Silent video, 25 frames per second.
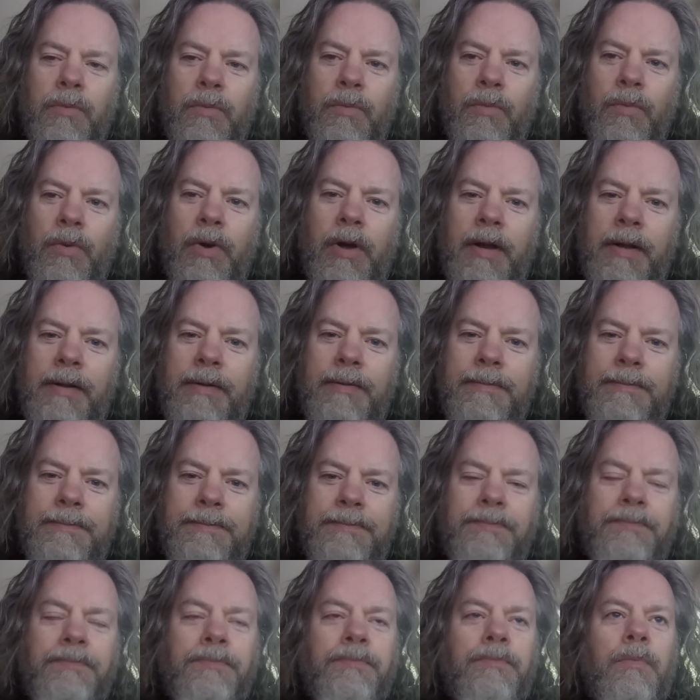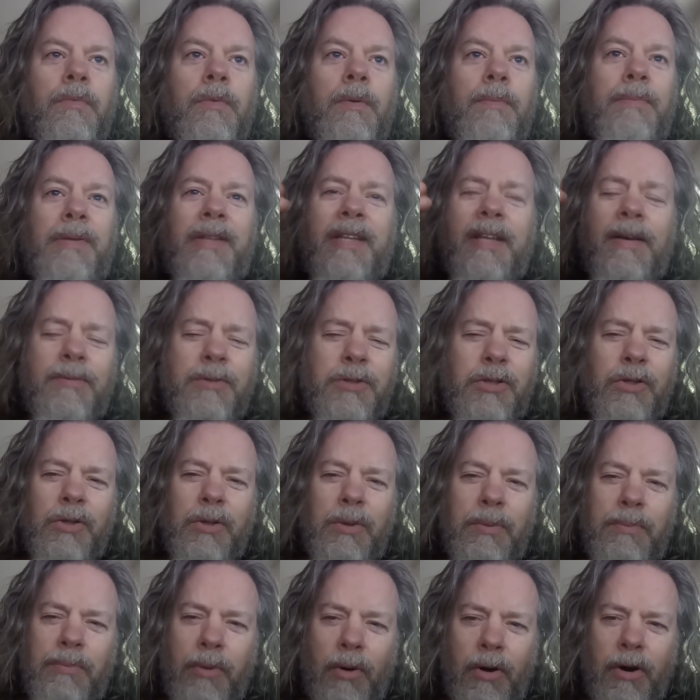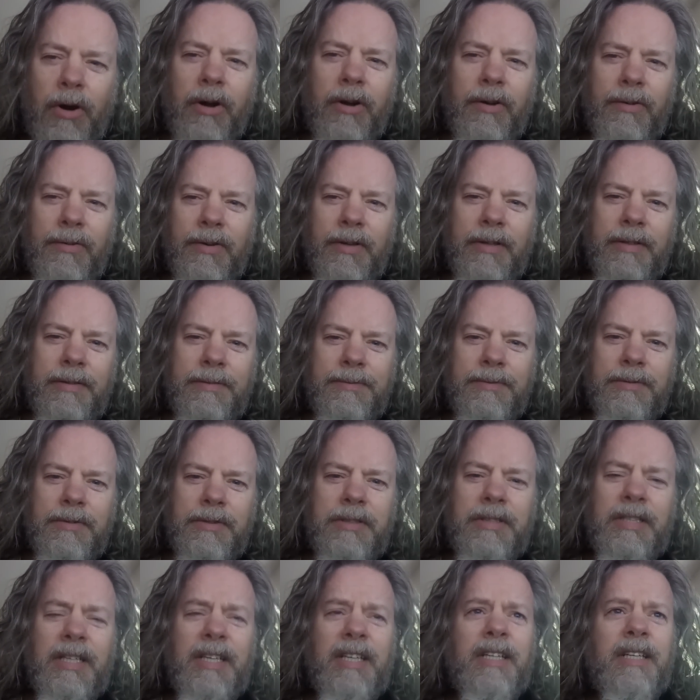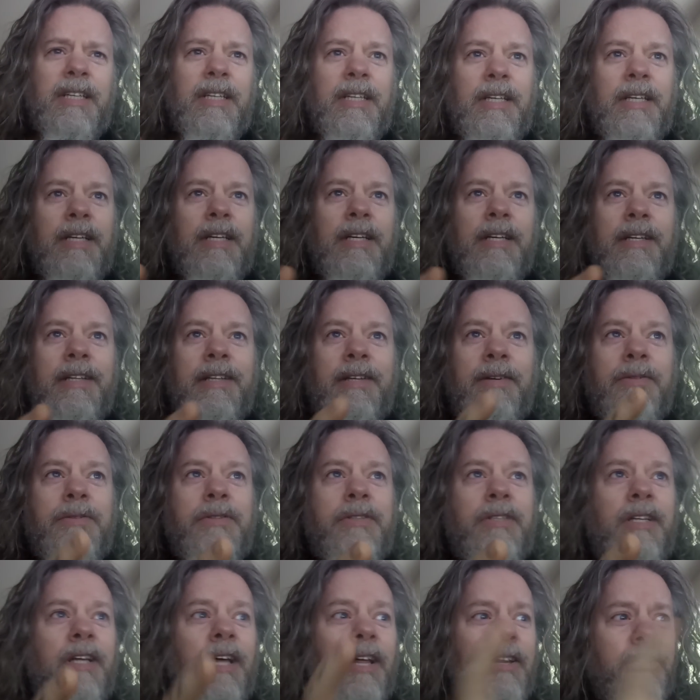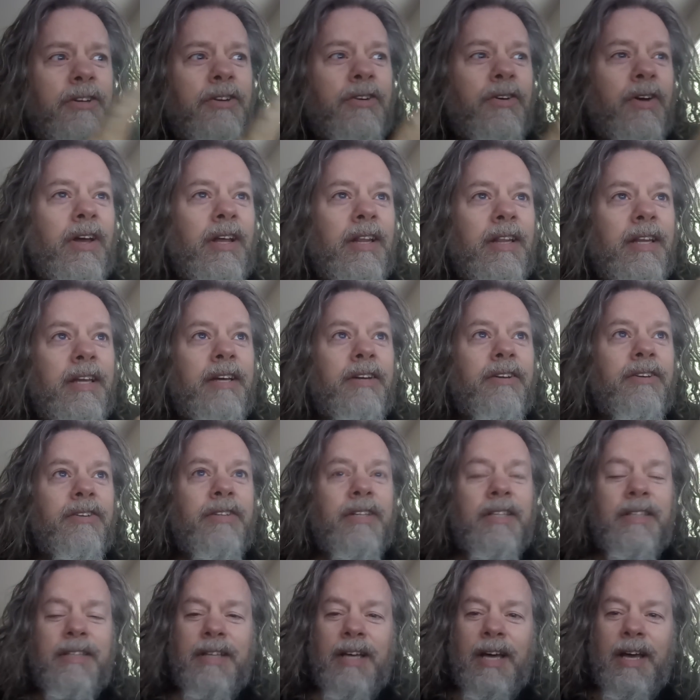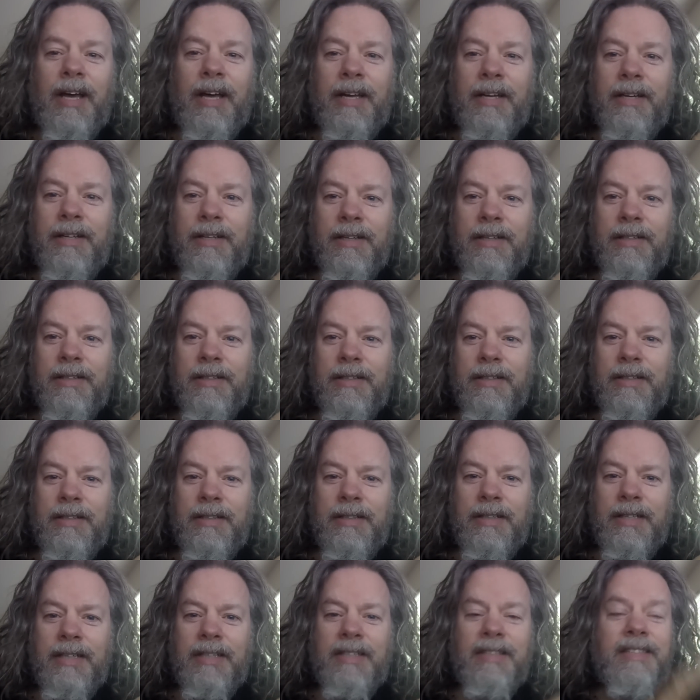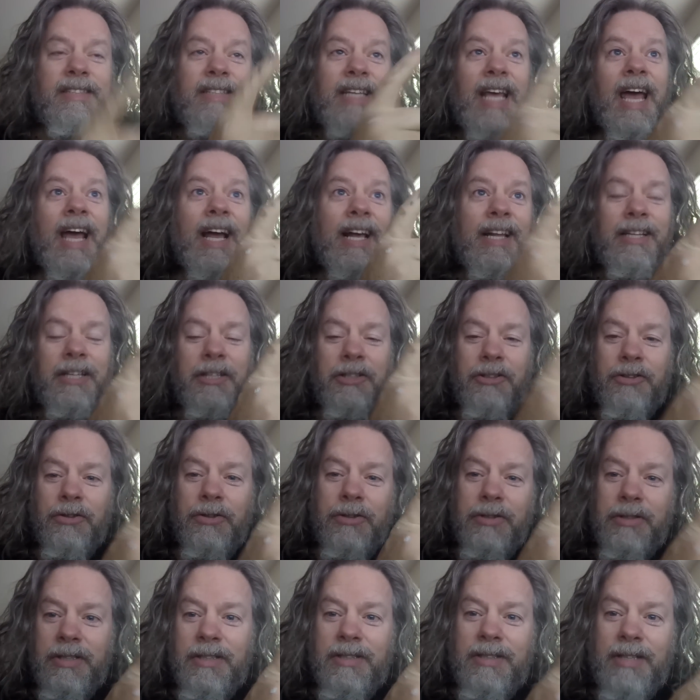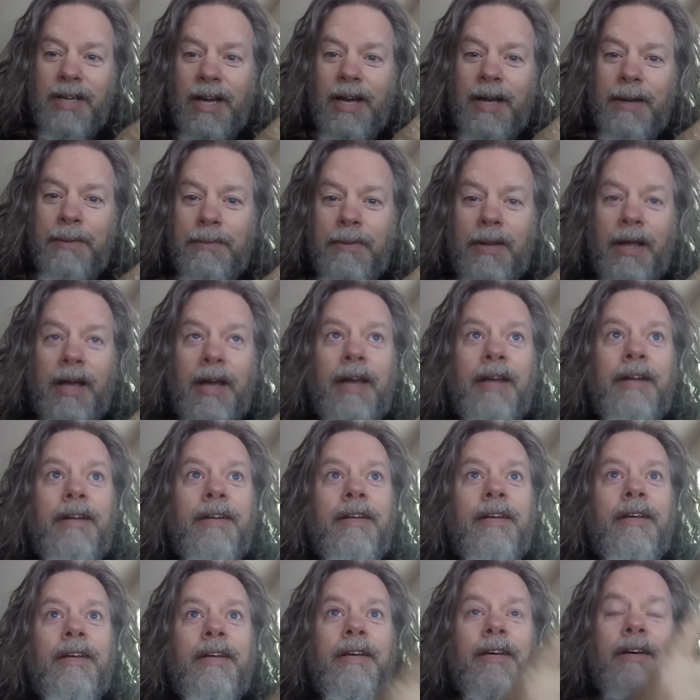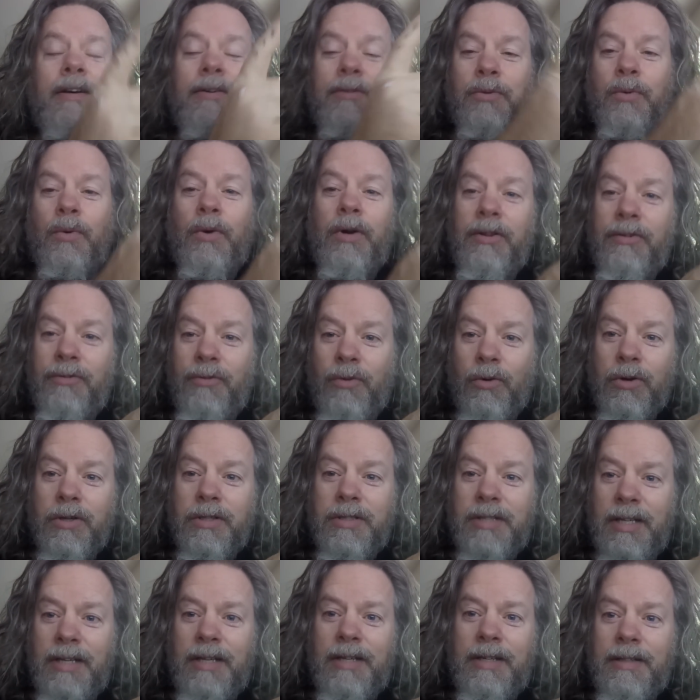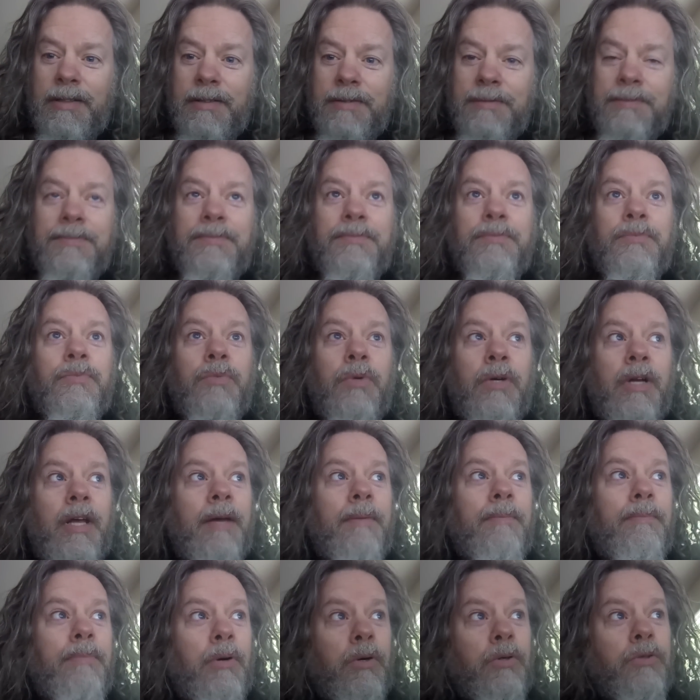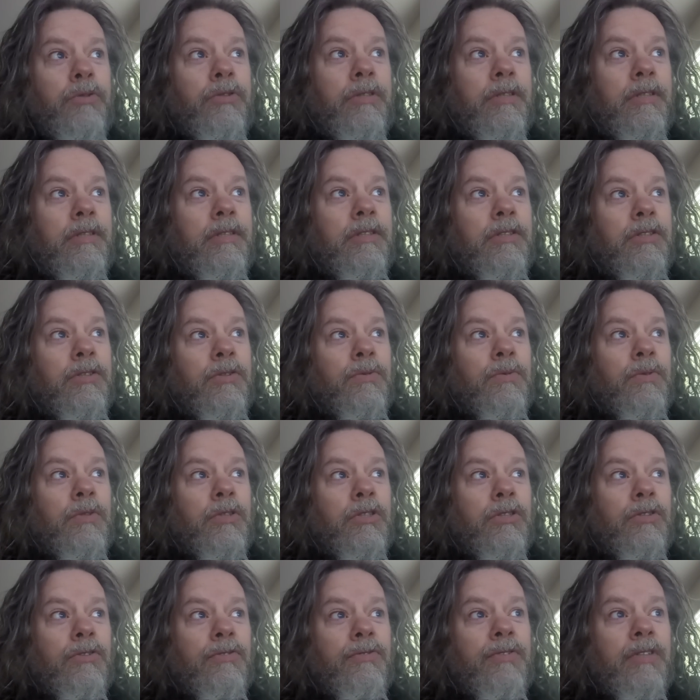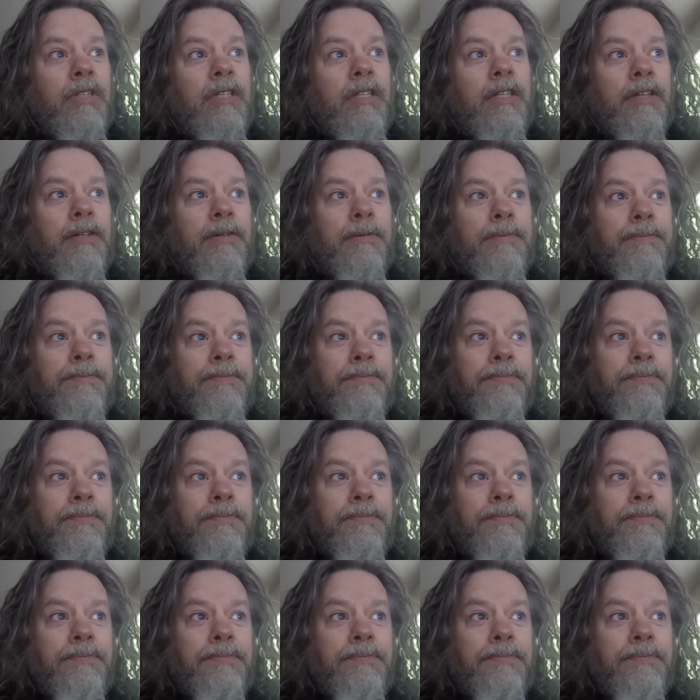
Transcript: Right? But that was only part of it. See, there was another great leader that died exactly during the timeline of 2014 when I posted this original video.